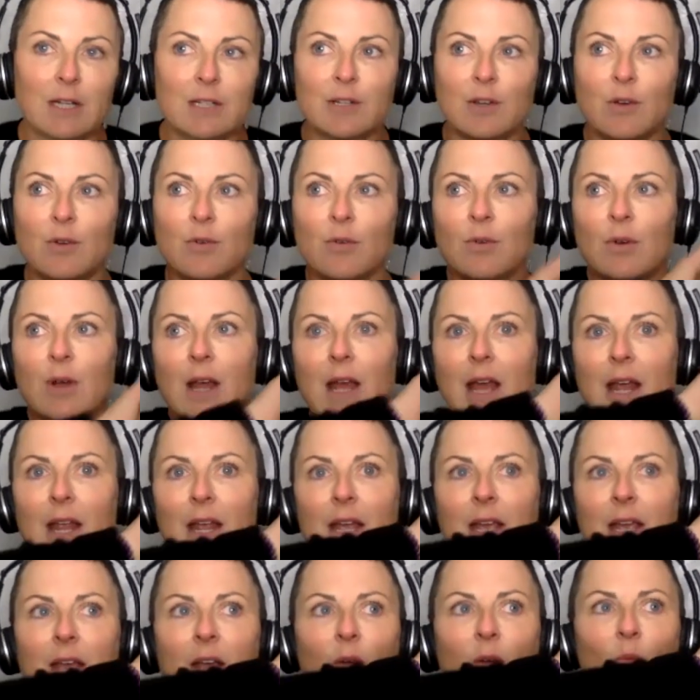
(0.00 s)
So
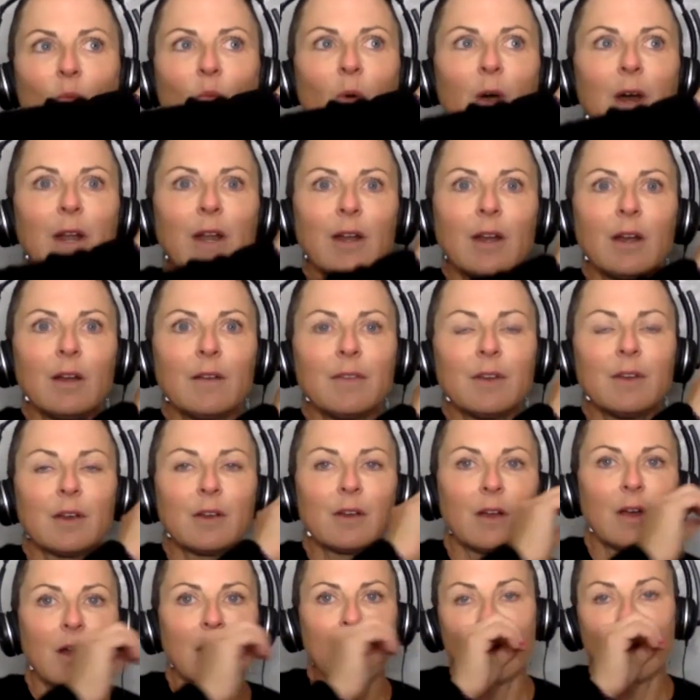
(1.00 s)
what are
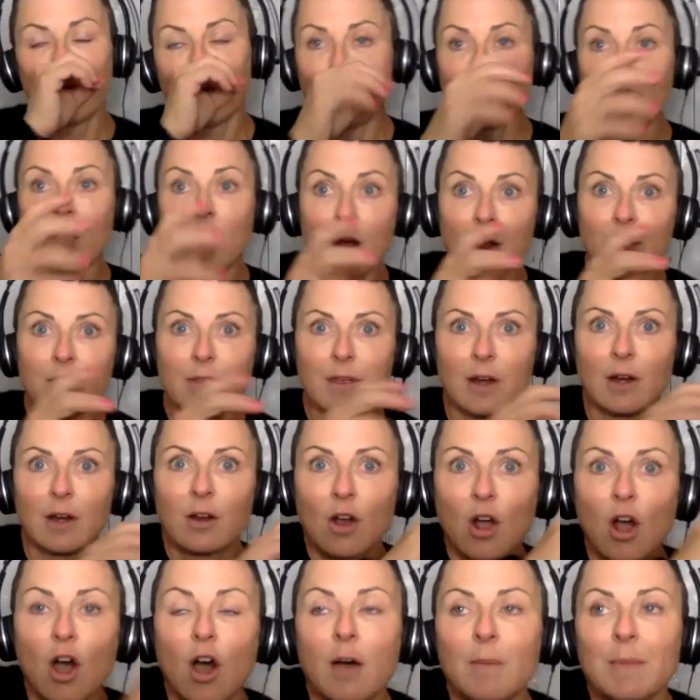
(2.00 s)
are there
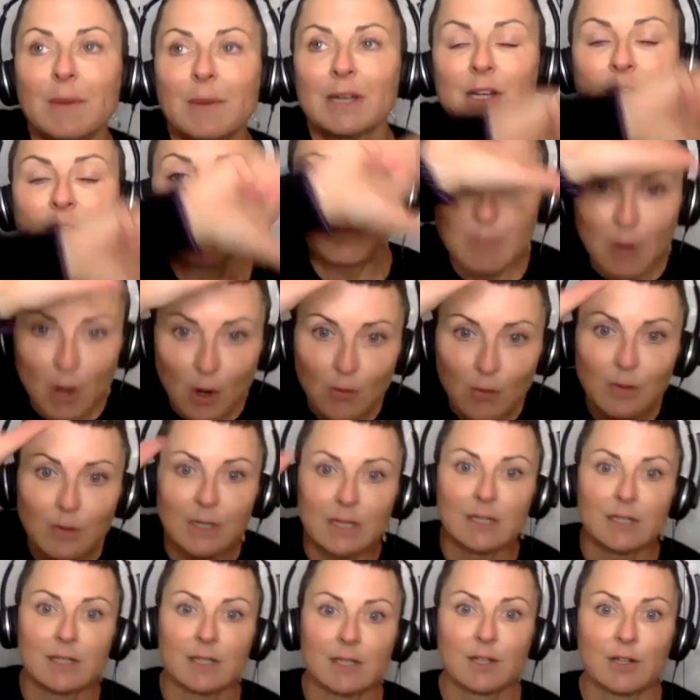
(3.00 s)
common
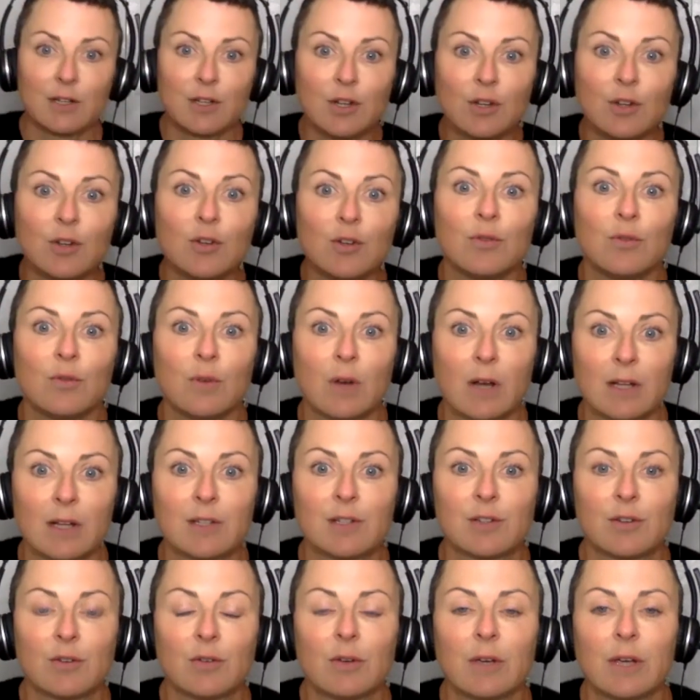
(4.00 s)
components to a
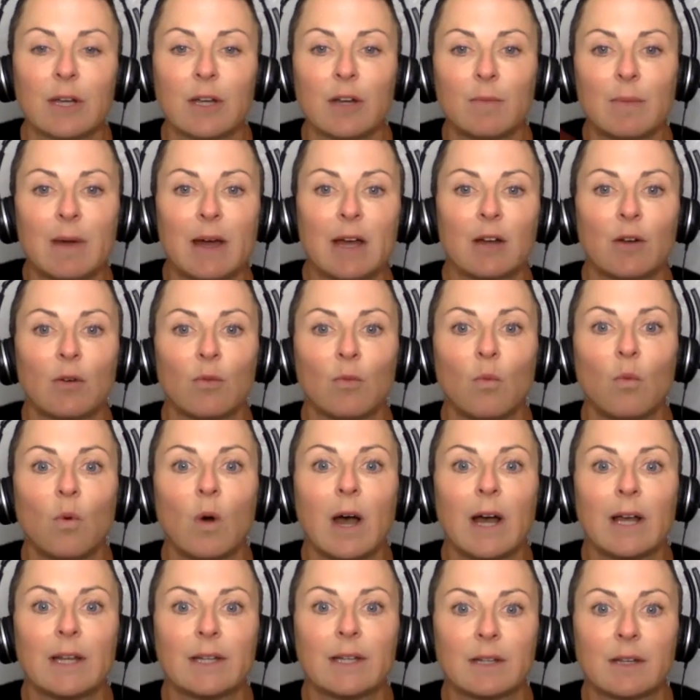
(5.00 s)
story, no matter
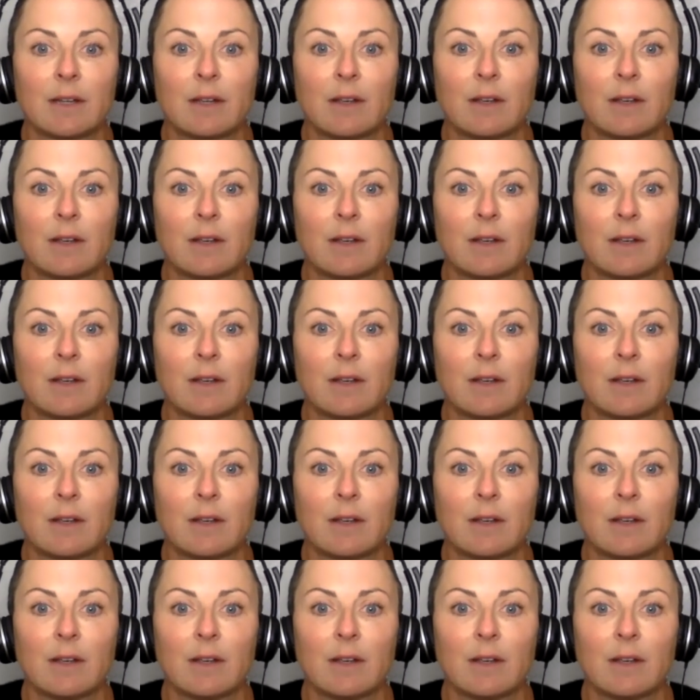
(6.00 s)
what